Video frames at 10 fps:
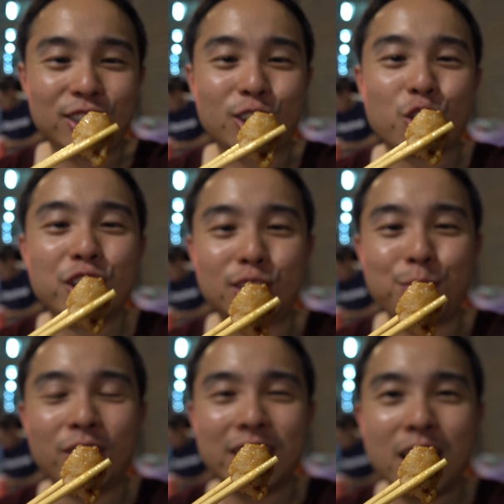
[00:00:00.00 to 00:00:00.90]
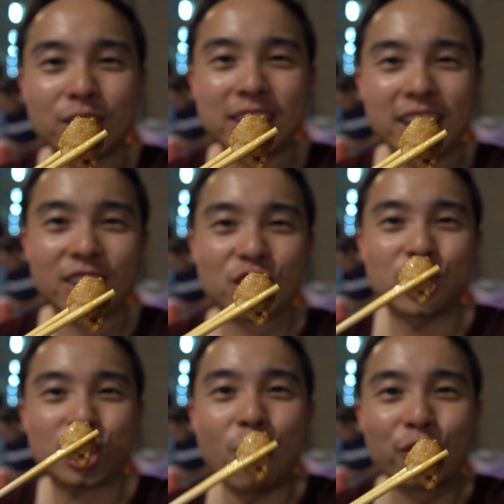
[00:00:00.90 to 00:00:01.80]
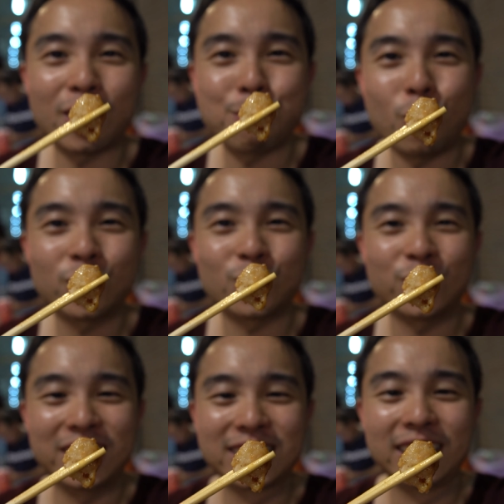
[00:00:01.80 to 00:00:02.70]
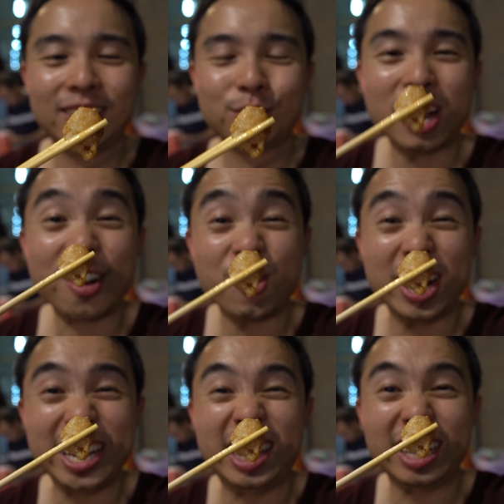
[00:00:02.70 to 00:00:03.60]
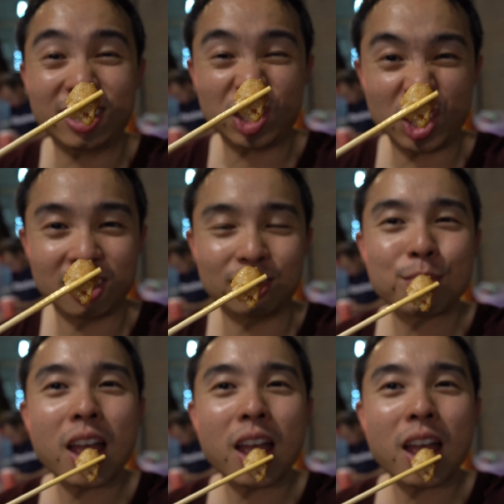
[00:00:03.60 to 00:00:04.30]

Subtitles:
it's crispy on the outside and soft and moist on the inside. I really dig the chicken.